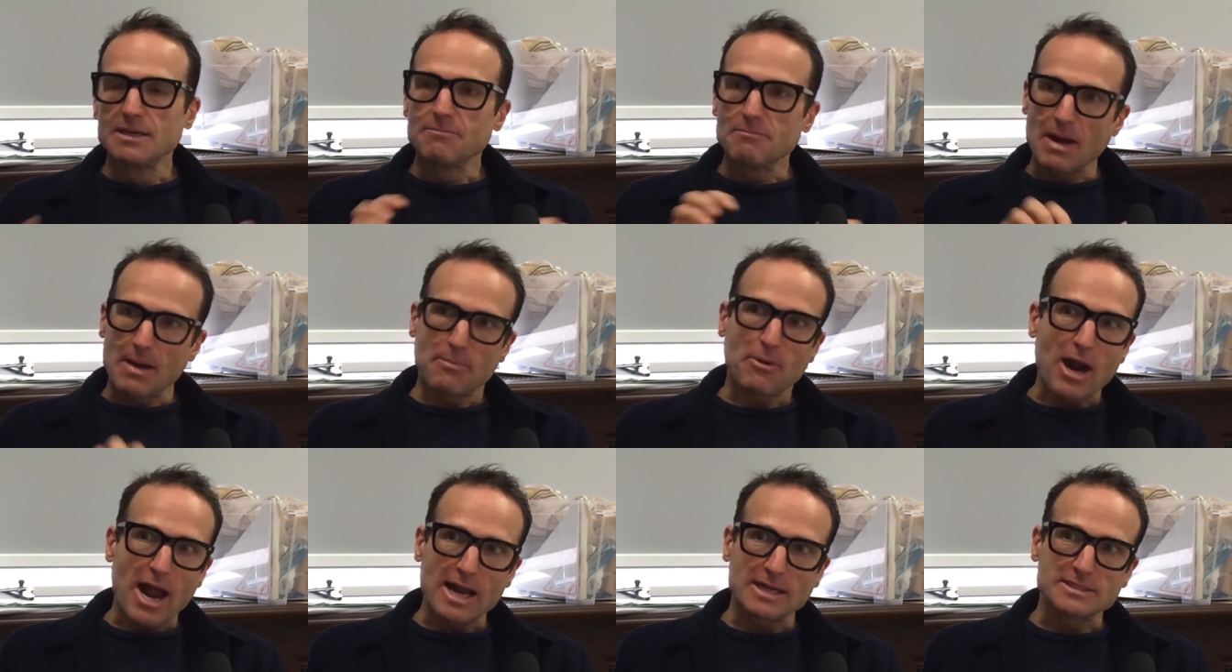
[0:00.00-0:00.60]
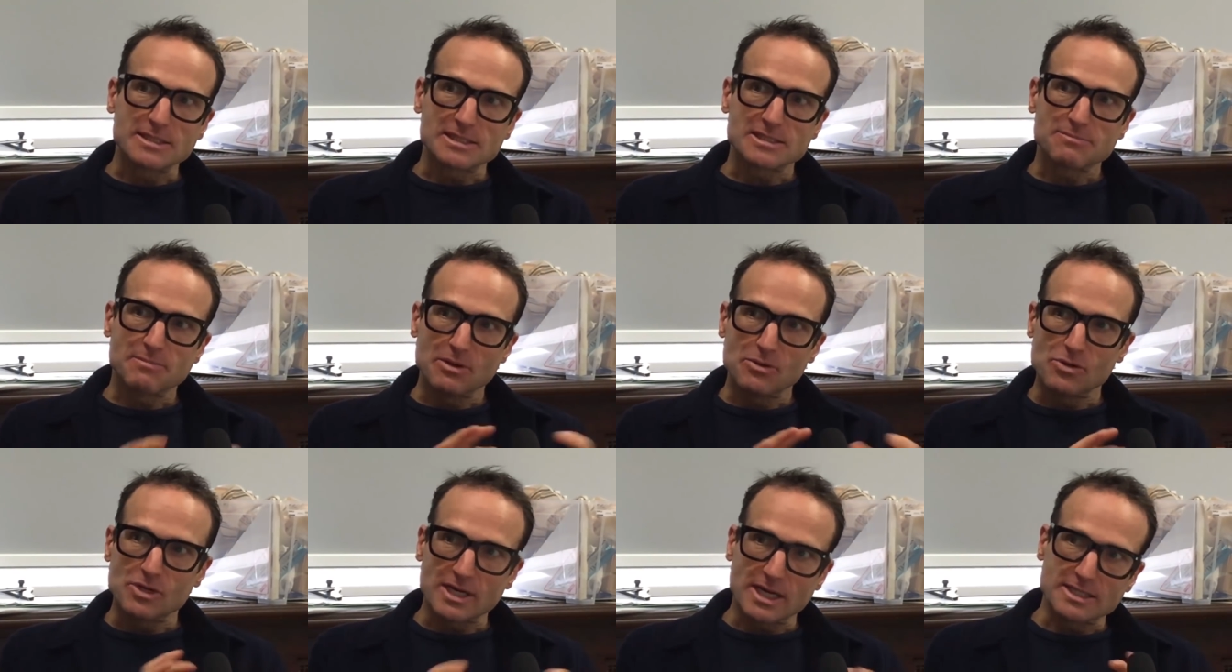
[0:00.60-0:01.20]
my practice, my
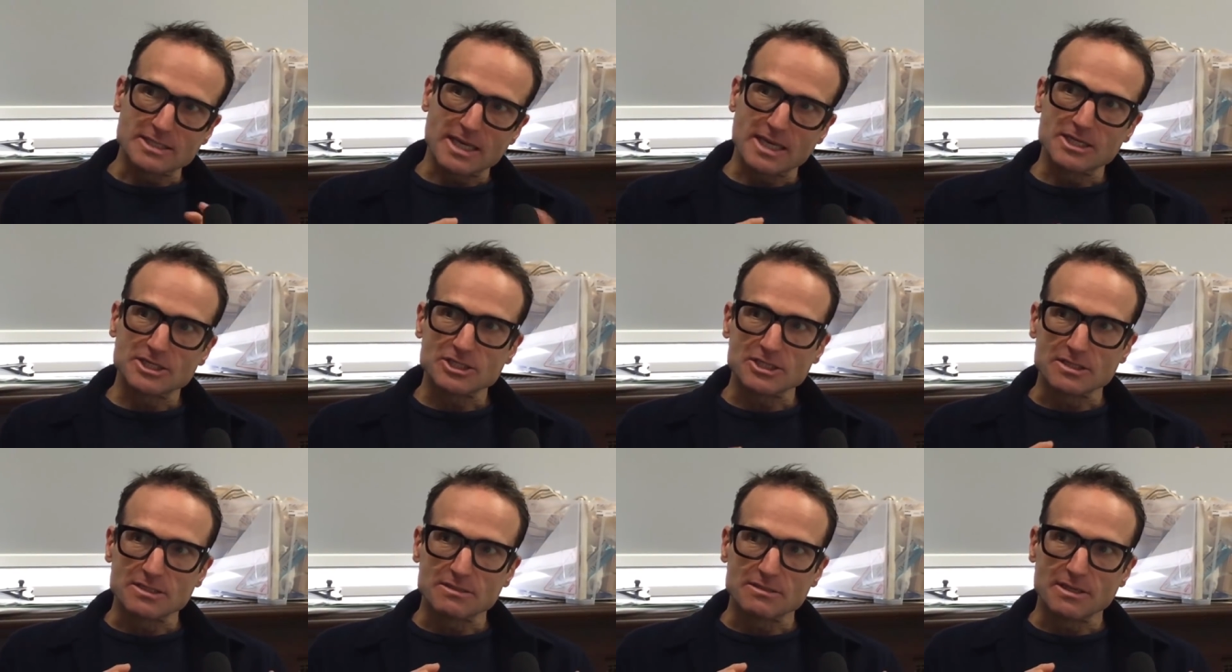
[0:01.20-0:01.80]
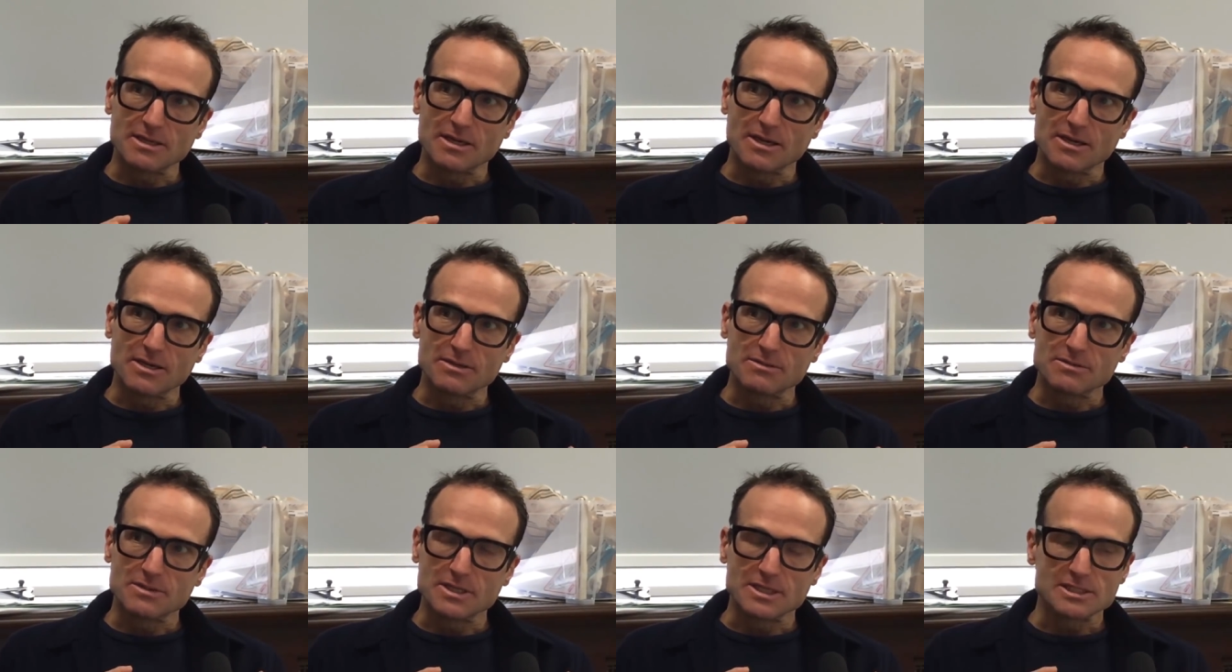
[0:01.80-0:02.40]
organisation, you know,
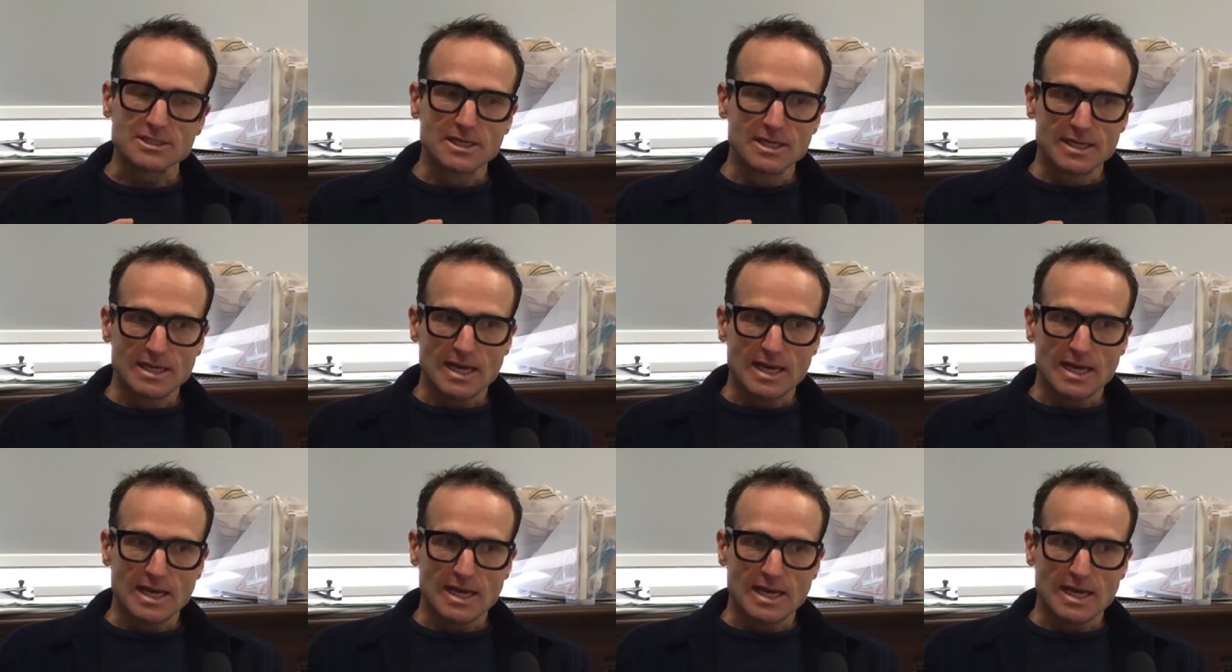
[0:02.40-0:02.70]
that